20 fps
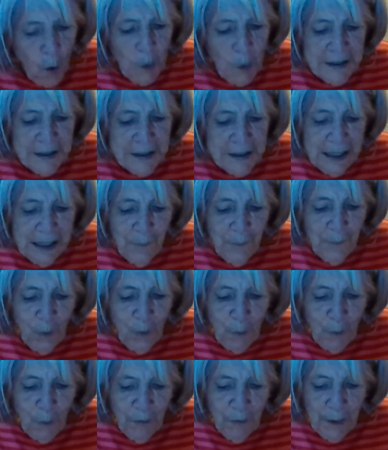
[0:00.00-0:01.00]
or in some
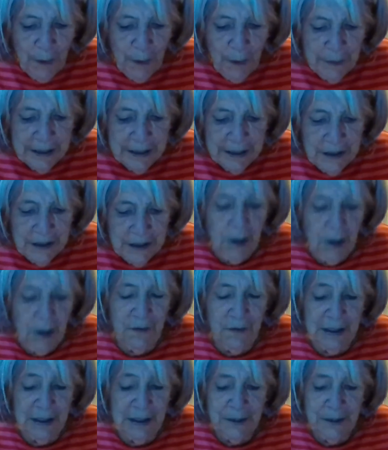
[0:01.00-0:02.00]
form of public
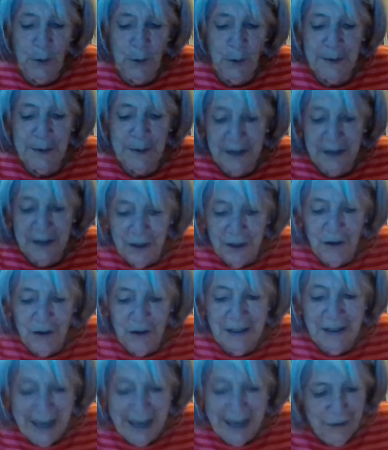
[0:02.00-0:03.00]
service. We were
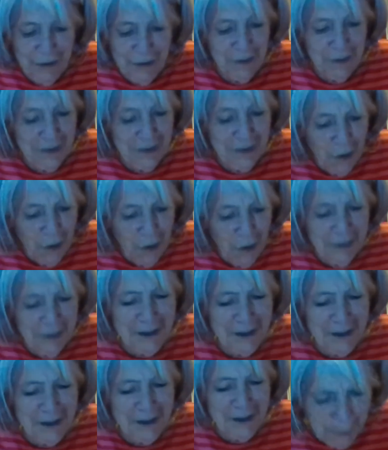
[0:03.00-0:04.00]
teachers, lecturers, doctors,